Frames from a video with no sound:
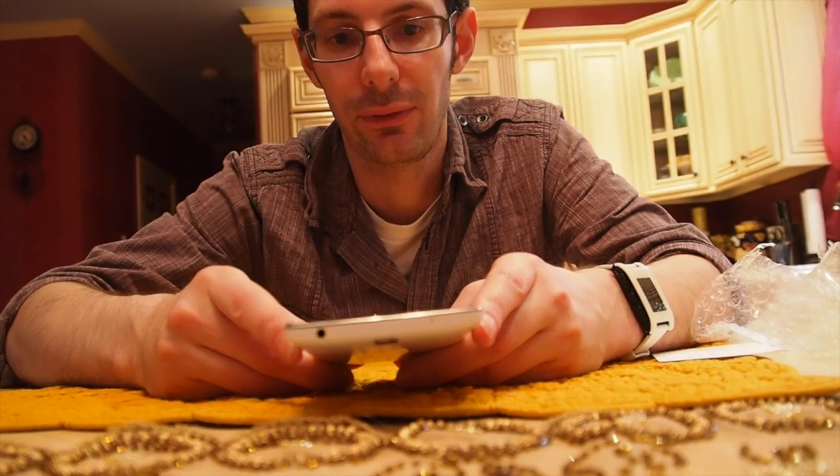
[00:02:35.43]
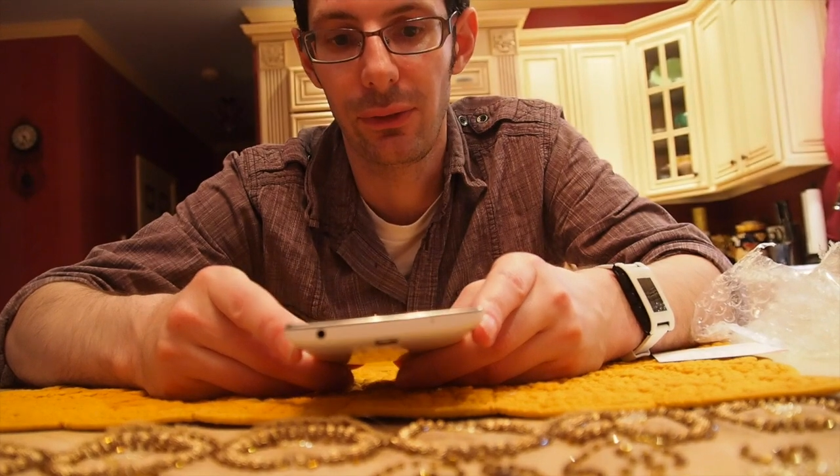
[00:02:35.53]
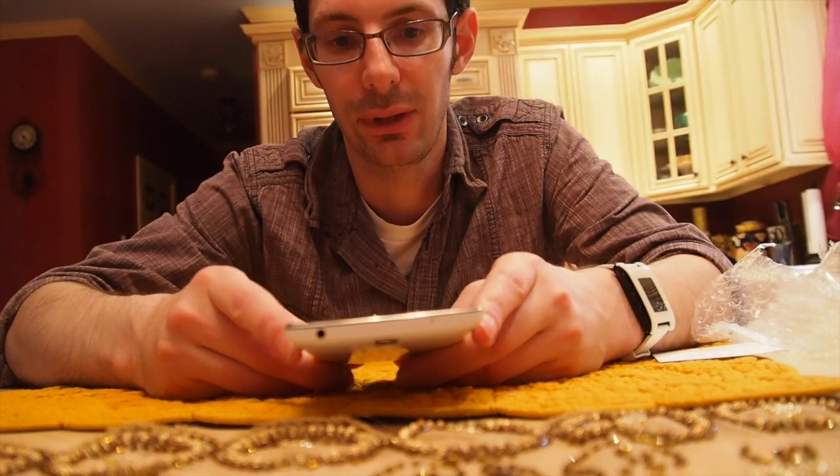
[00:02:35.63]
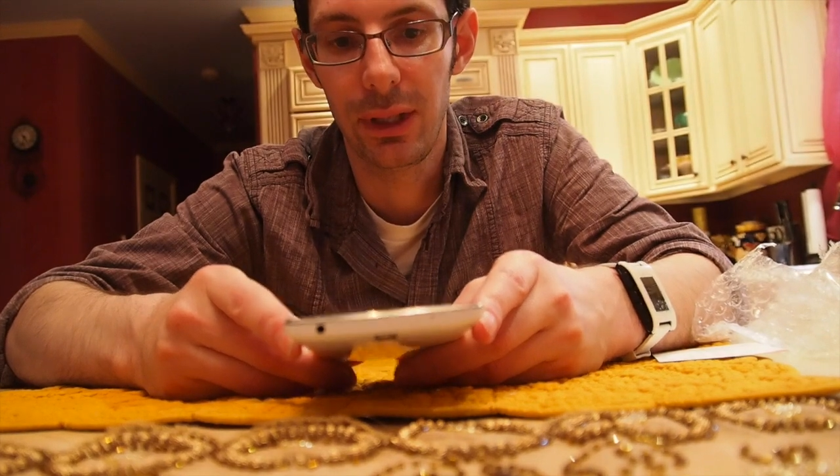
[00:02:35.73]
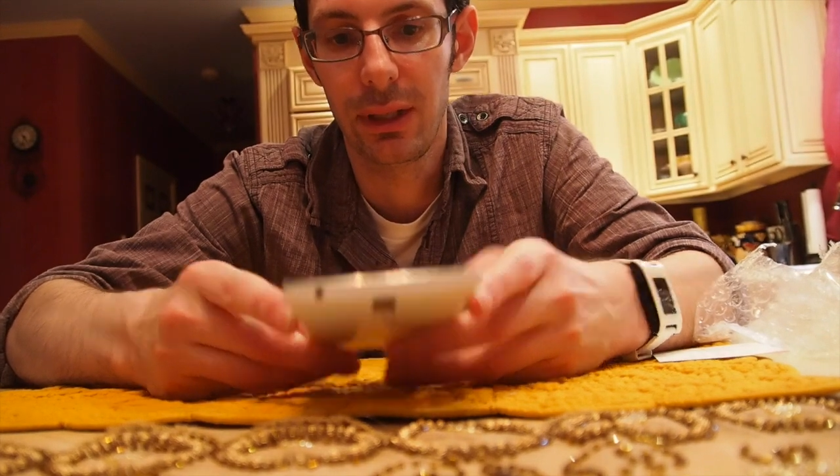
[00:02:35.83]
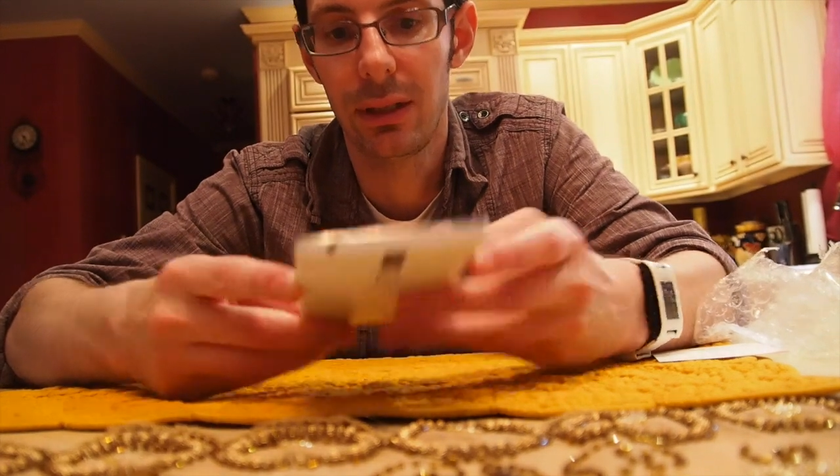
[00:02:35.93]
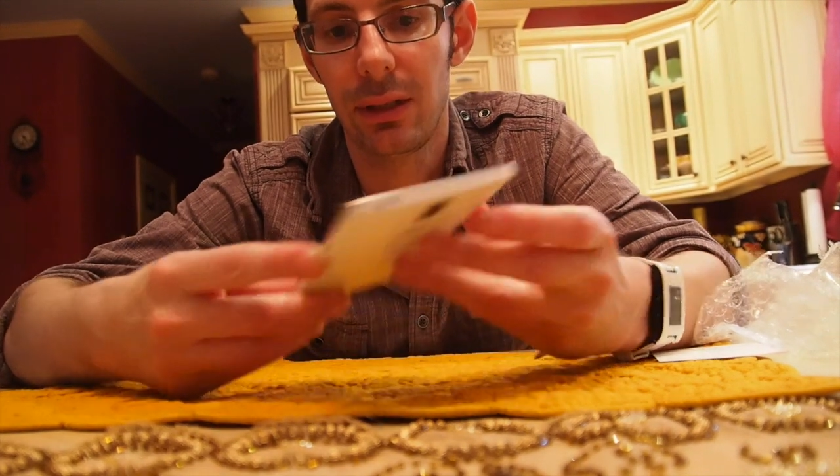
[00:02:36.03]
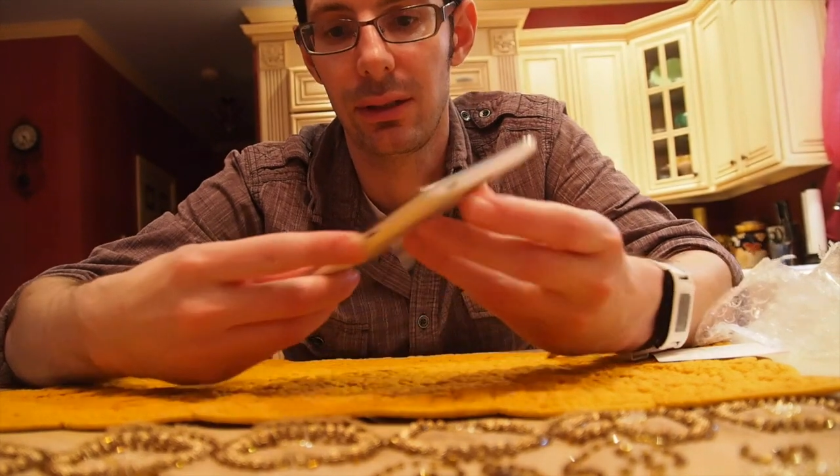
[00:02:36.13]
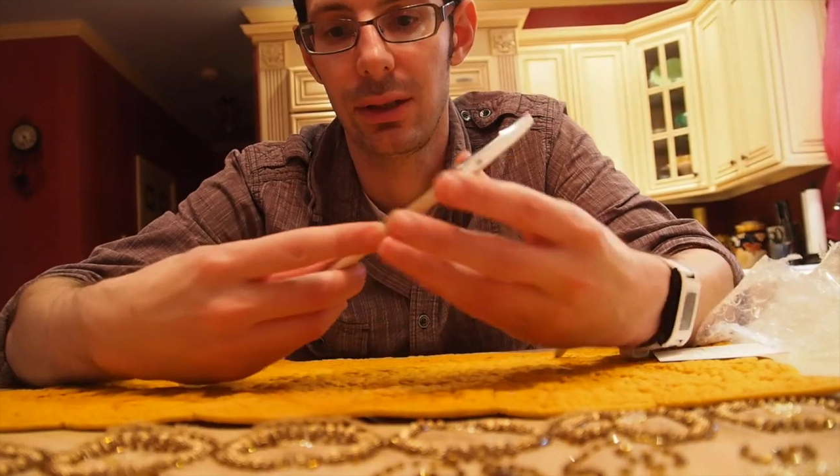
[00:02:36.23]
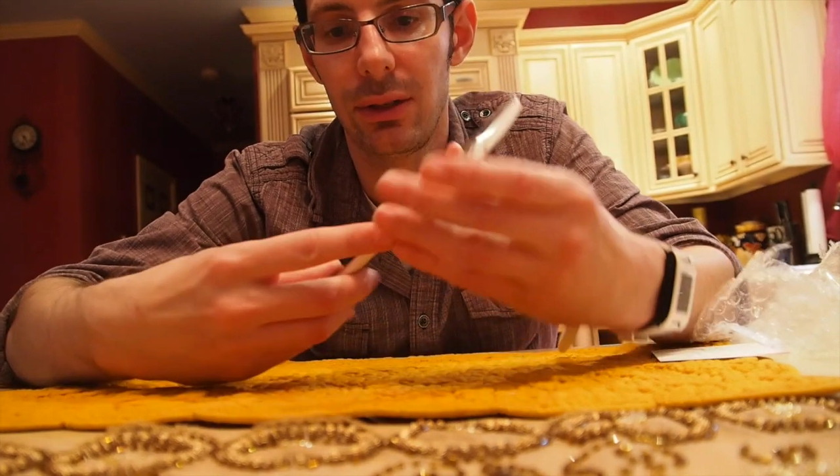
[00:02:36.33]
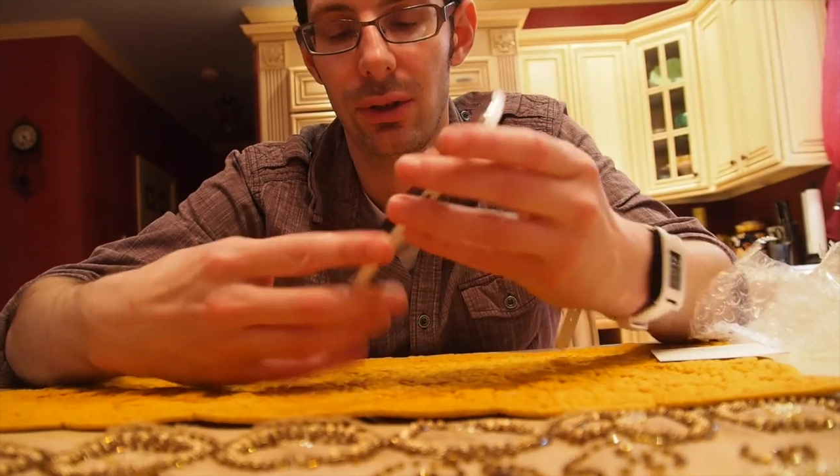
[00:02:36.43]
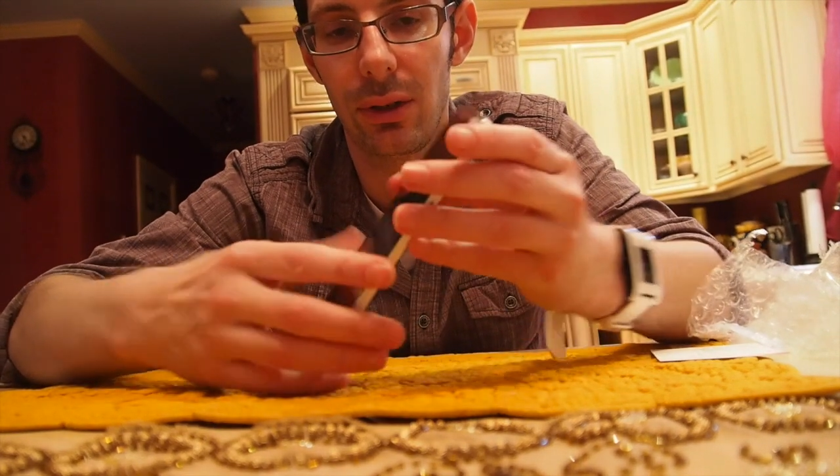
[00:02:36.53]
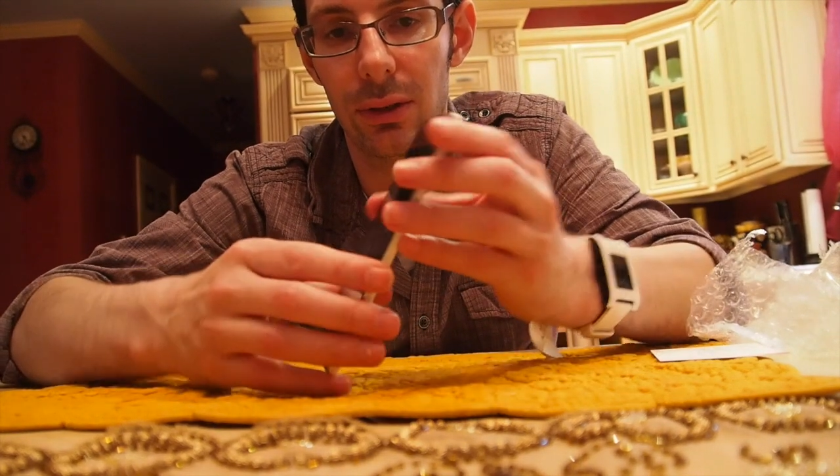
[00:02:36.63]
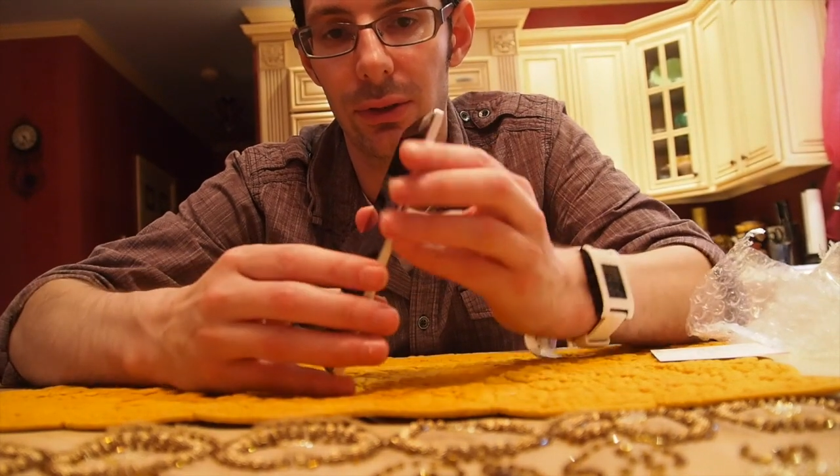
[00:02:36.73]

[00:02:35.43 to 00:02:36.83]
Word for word: fully decharged,